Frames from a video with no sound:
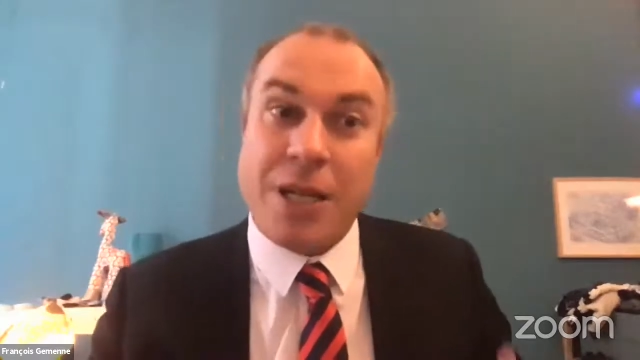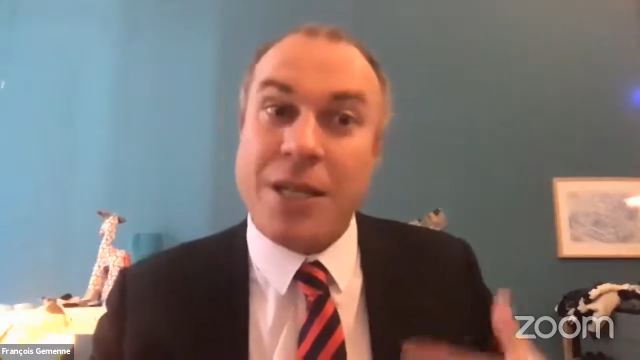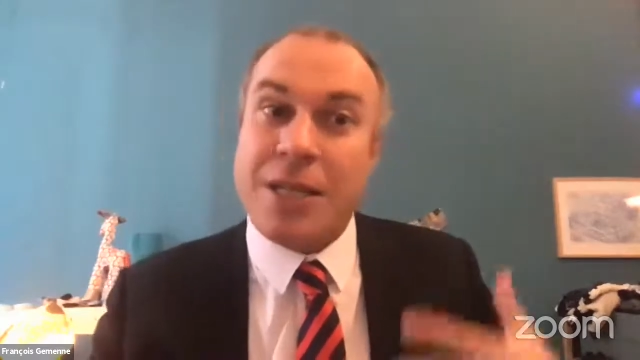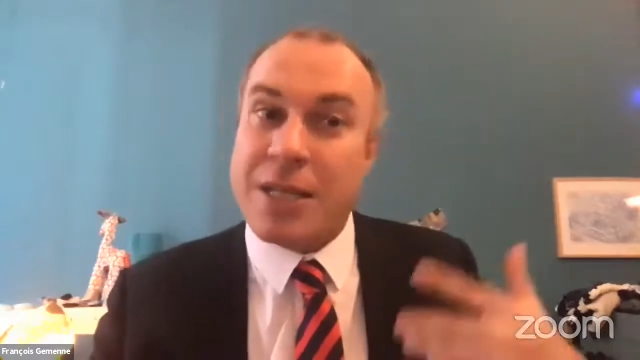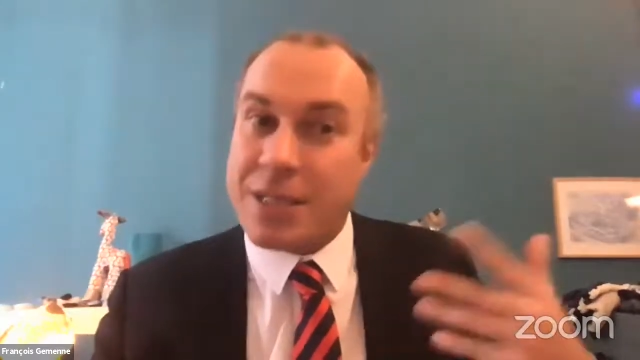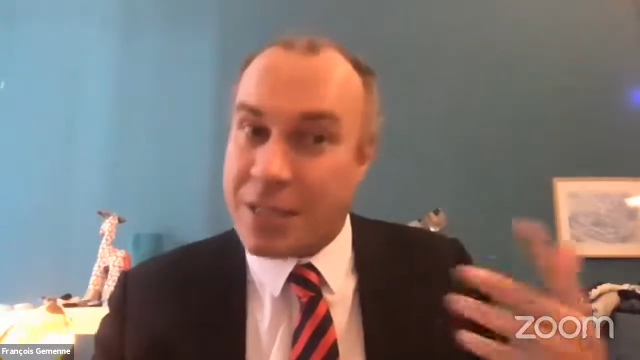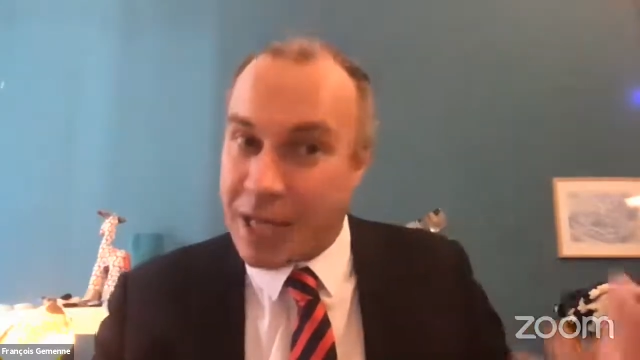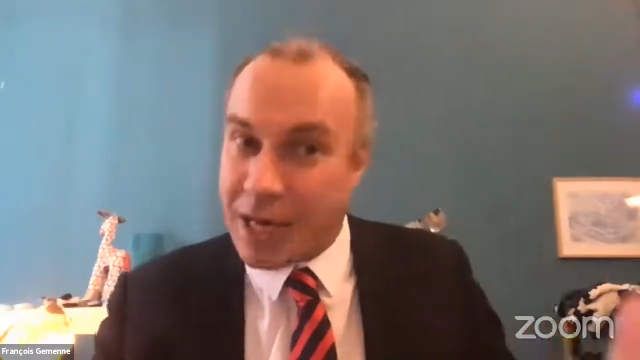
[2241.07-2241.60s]
and
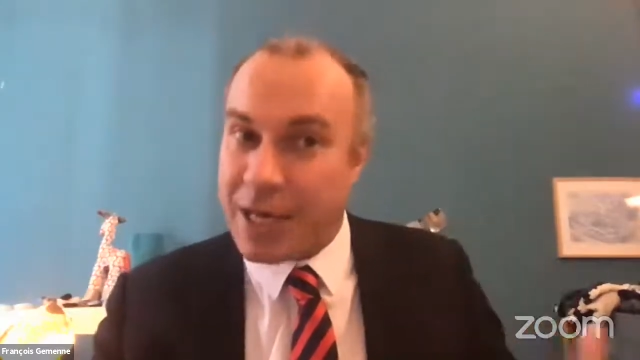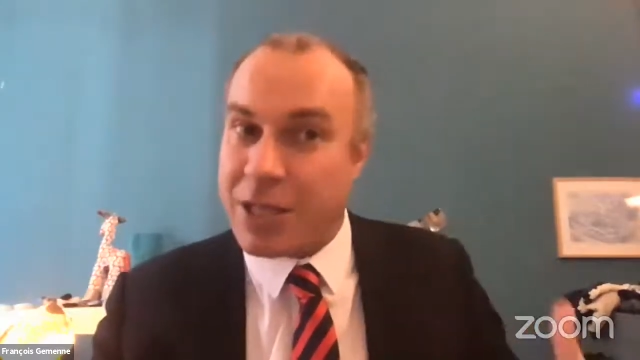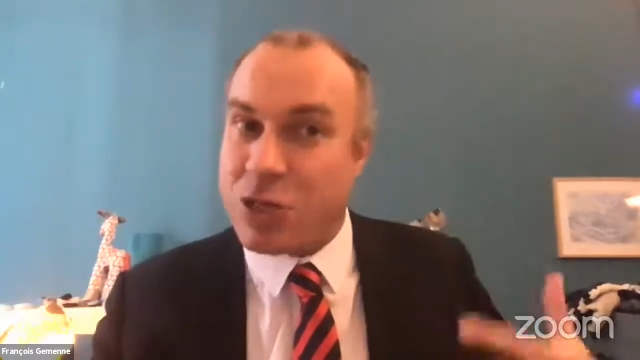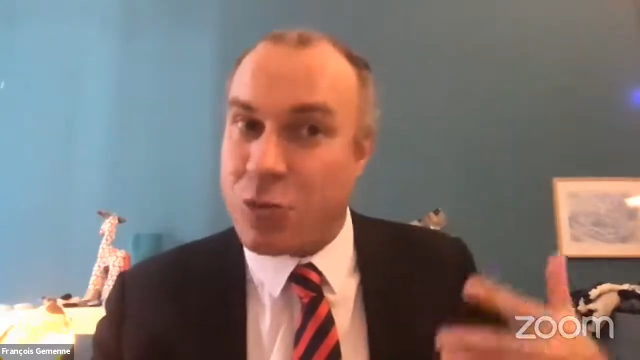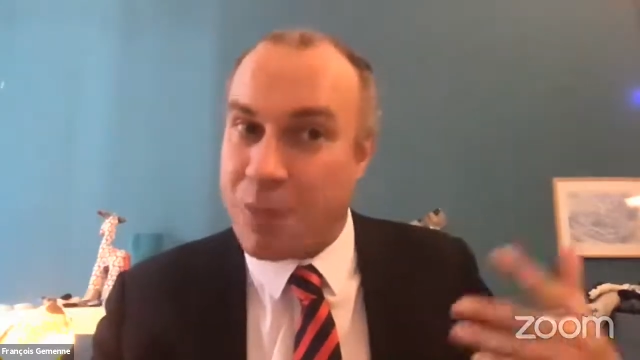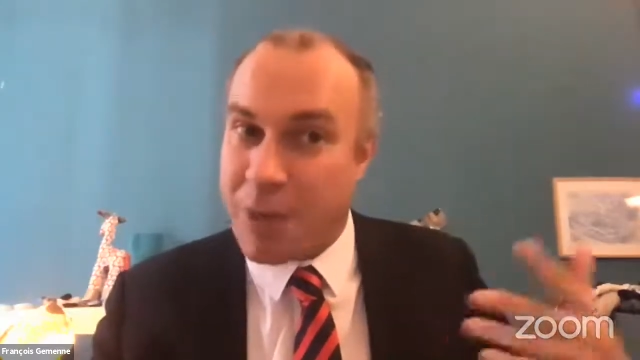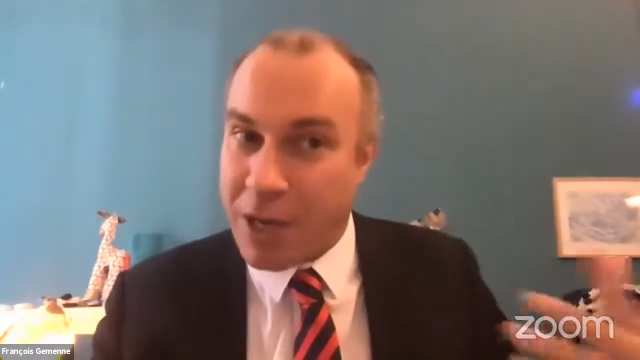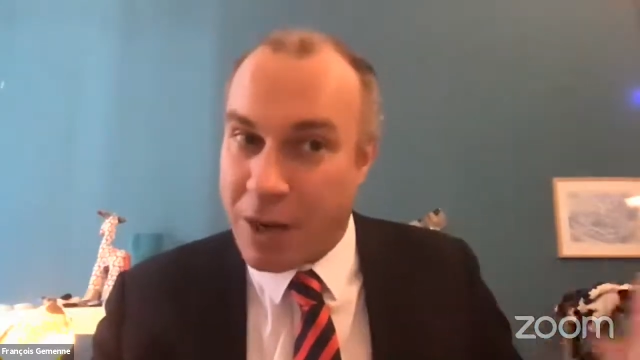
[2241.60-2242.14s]
this started
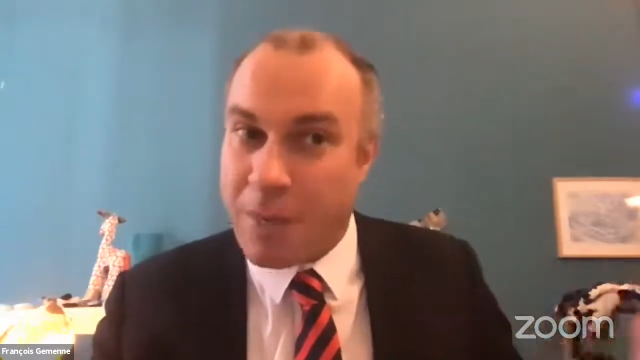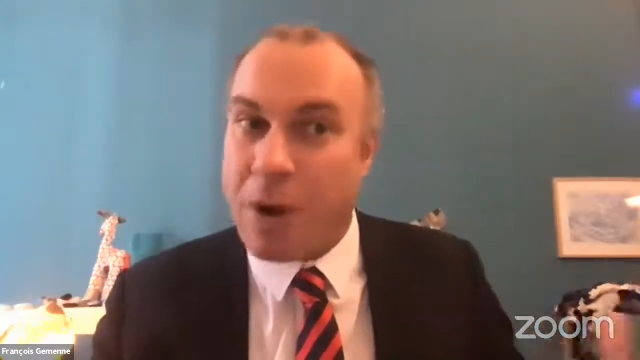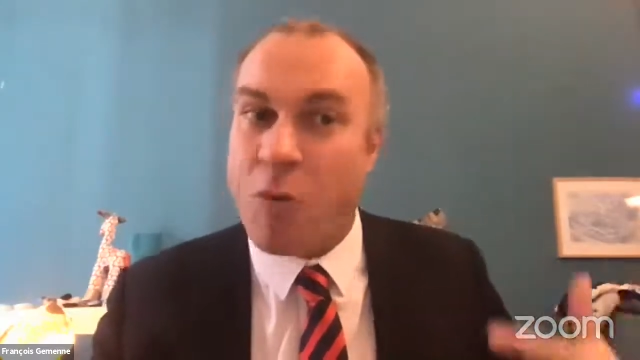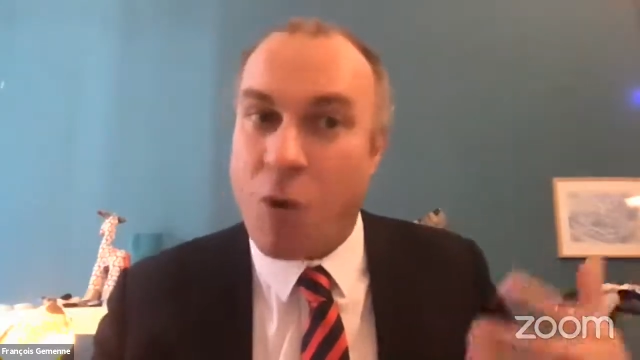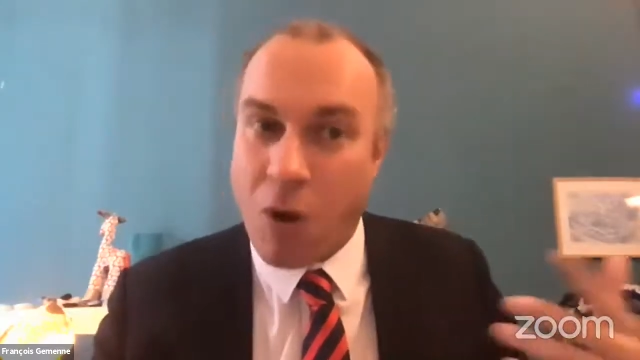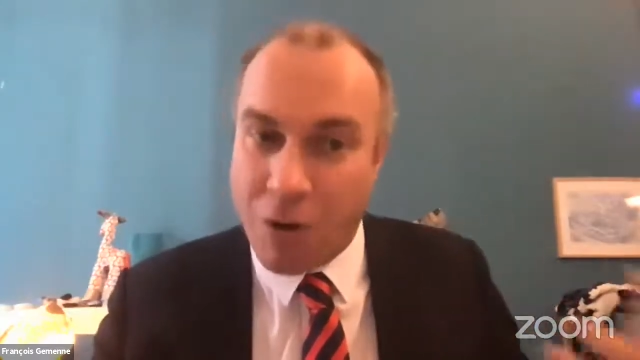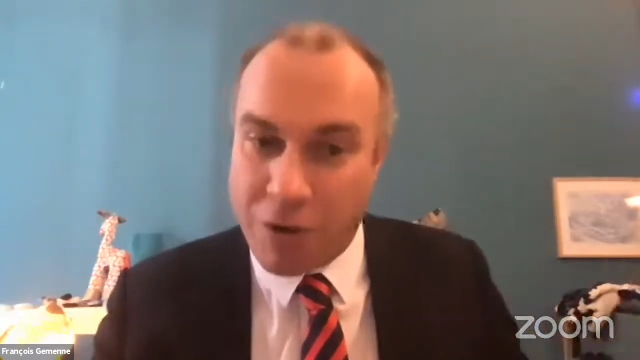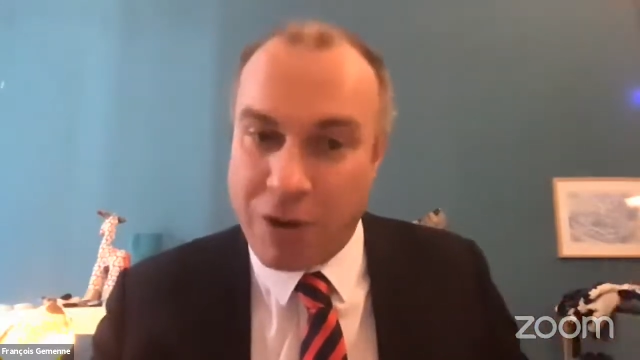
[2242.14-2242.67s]
to become a
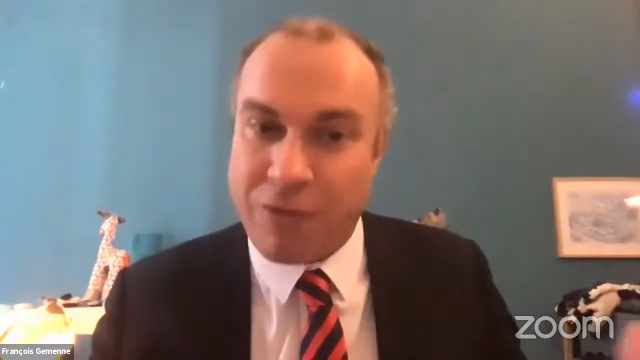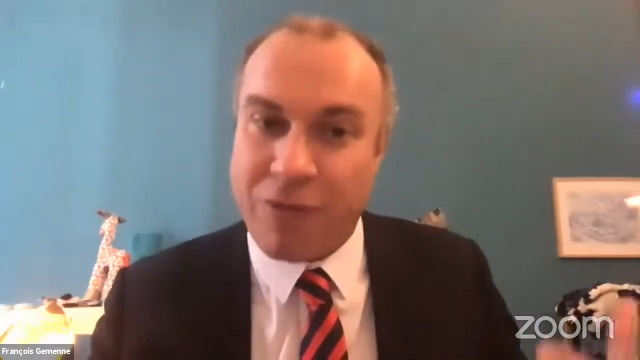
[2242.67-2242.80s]
worry